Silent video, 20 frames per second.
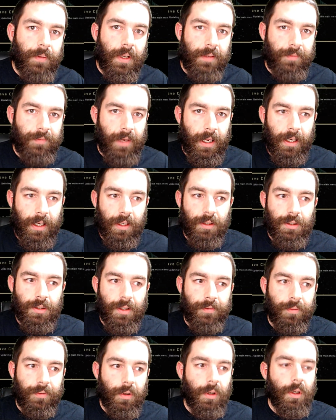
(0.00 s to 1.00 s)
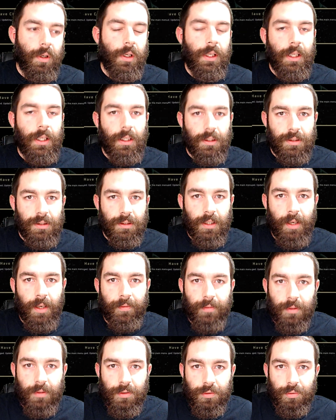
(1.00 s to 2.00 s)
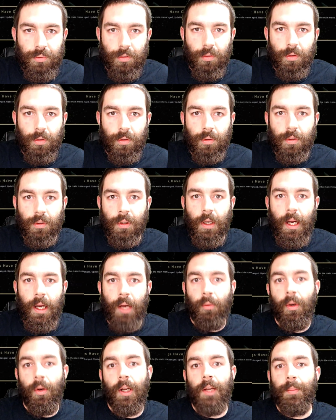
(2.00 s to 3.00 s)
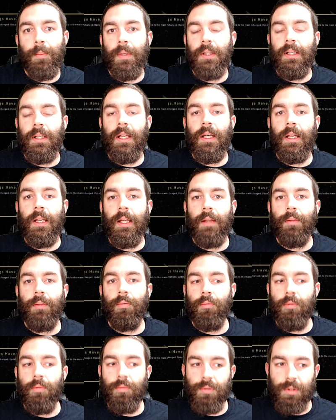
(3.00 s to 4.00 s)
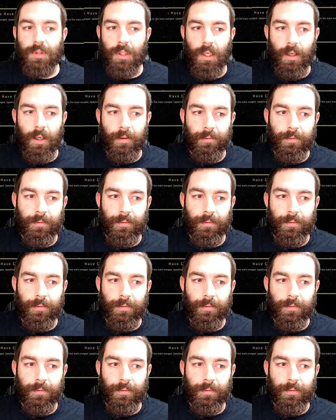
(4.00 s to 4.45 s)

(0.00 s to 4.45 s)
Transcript: Vantage. If you're going to get a Scuf controller, I recommend getting it through Scuf.